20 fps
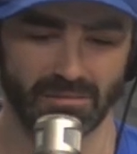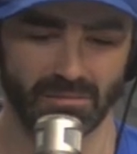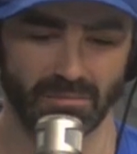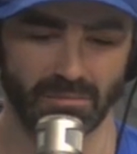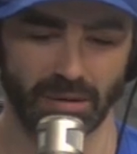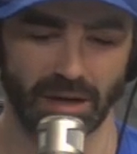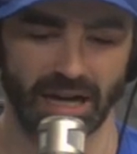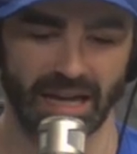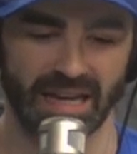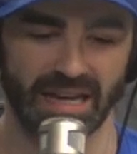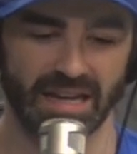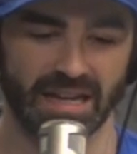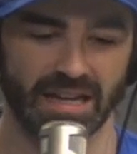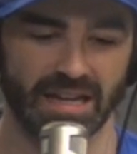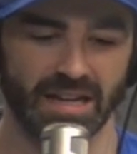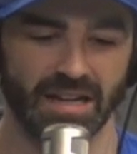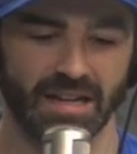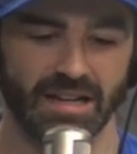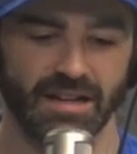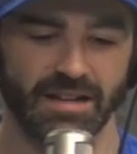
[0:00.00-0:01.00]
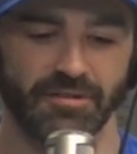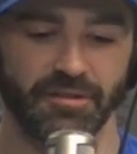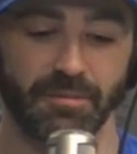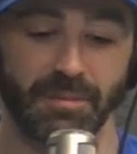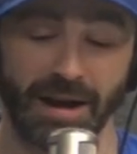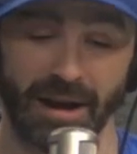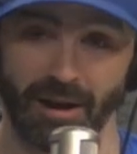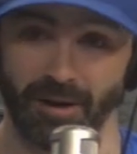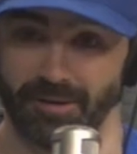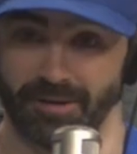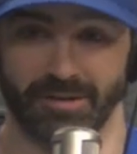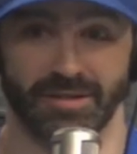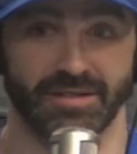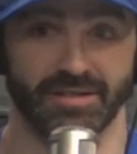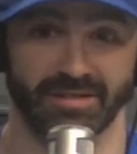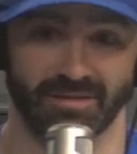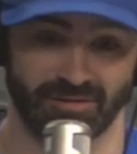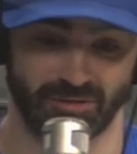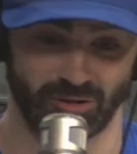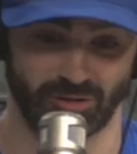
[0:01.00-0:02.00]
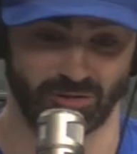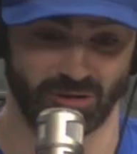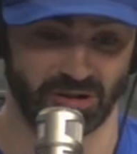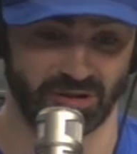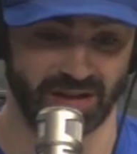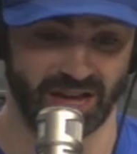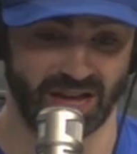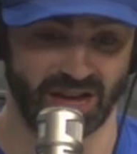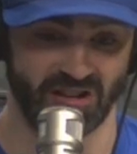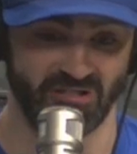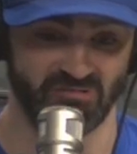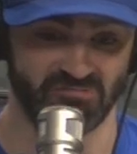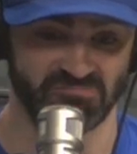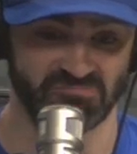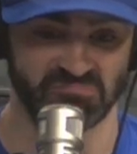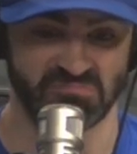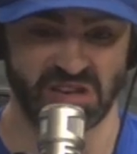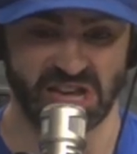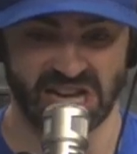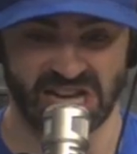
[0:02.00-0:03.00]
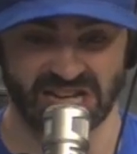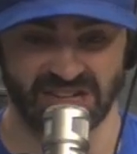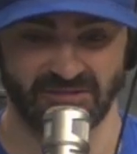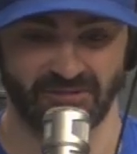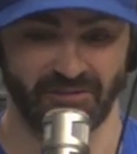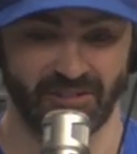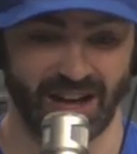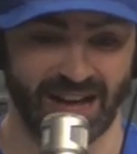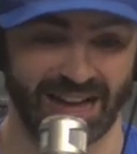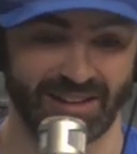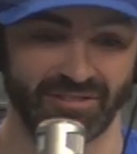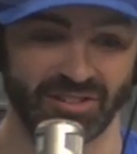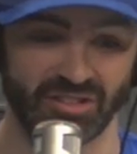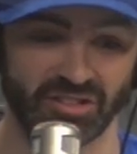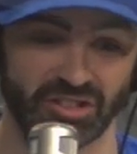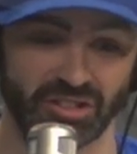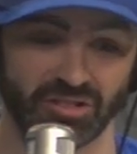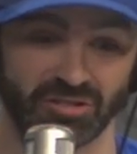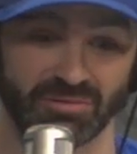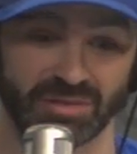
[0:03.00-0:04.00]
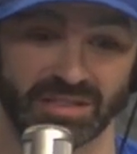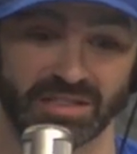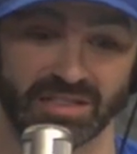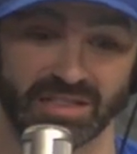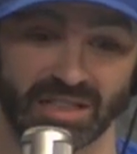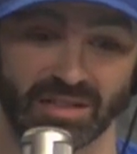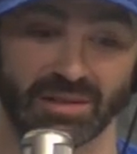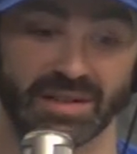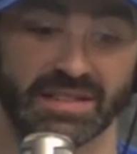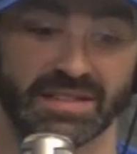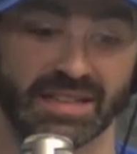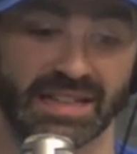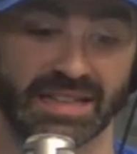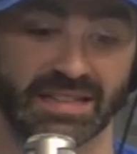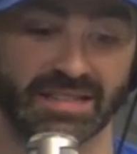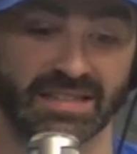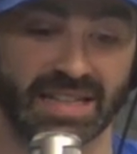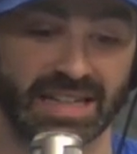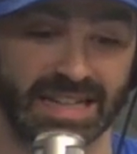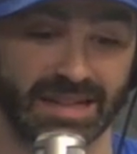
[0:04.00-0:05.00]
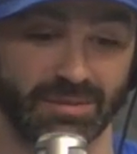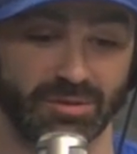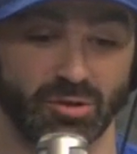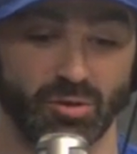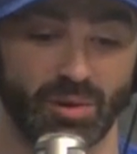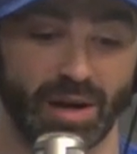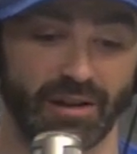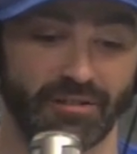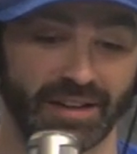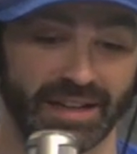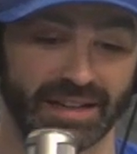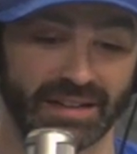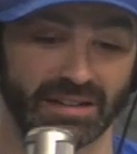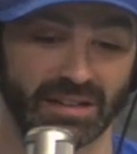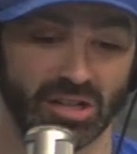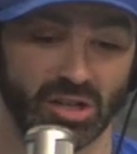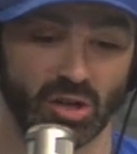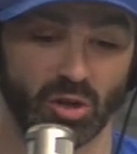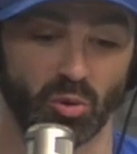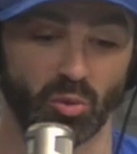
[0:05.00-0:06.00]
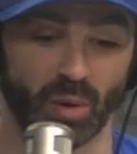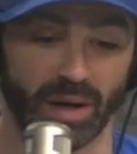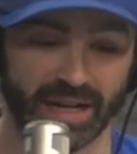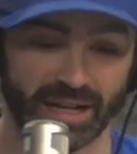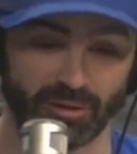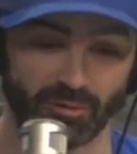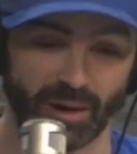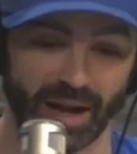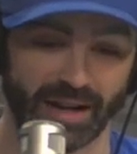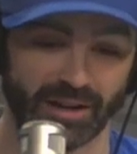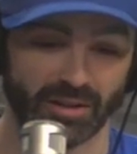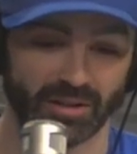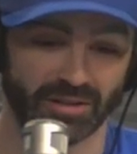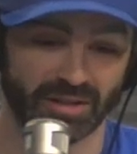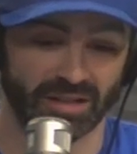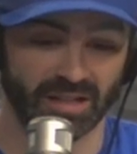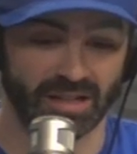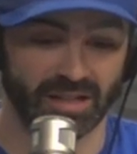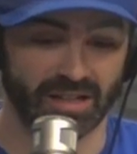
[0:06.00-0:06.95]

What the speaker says: But the Mariners, who are now 8-5-2 in series against teams who have a winning record,